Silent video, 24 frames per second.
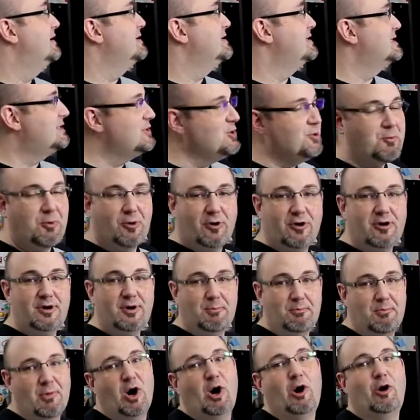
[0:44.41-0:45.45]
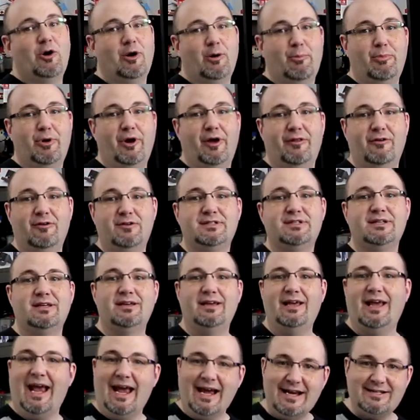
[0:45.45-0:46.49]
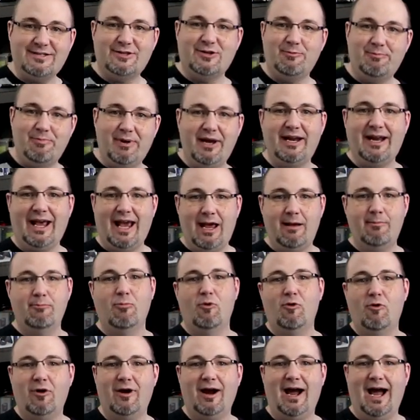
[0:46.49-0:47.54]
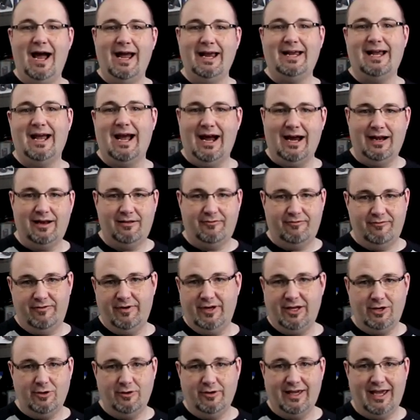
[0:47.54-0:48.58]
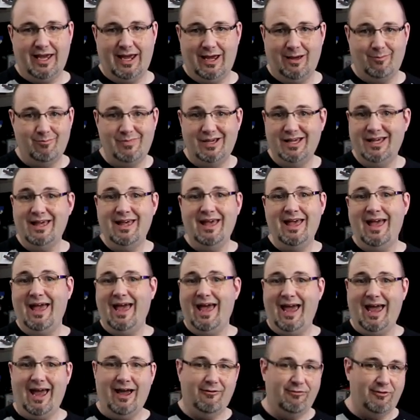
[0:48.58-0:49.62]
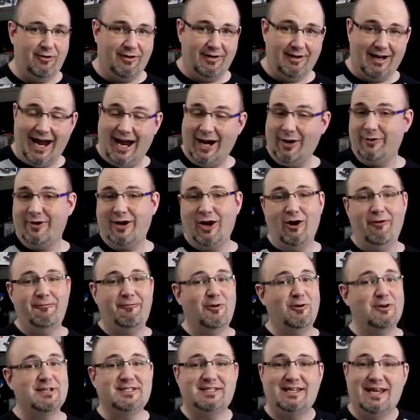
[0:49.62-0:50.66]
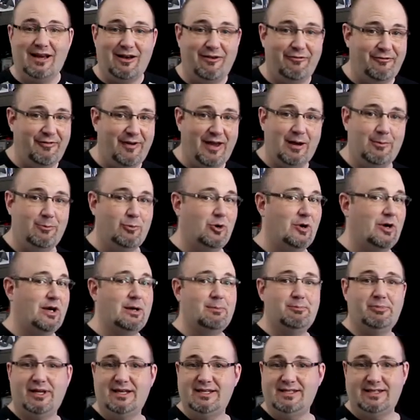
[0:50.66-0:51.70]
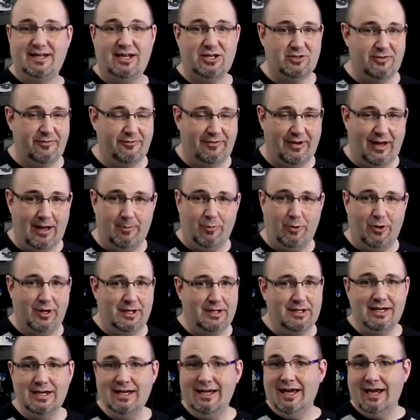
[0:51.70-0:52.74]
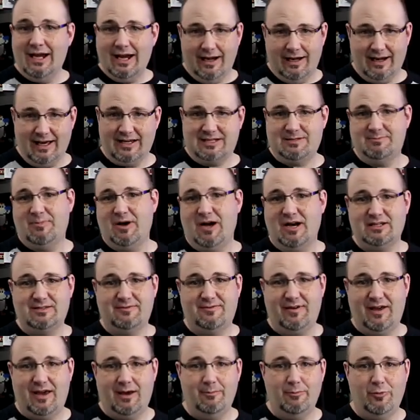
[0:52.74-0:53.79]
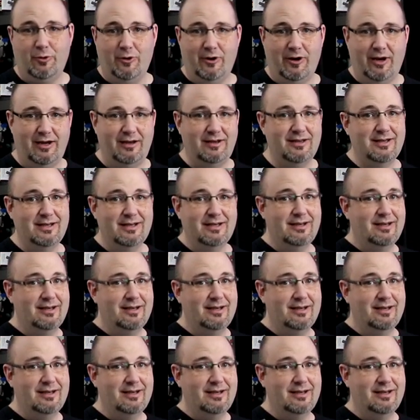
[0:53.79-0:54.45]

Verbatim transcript: Super Mario Brothers. Has there been a more iconic video game ever? I don't care if you're a Sega fanboy, a PlayStation fanboy, an Xbox fanboy,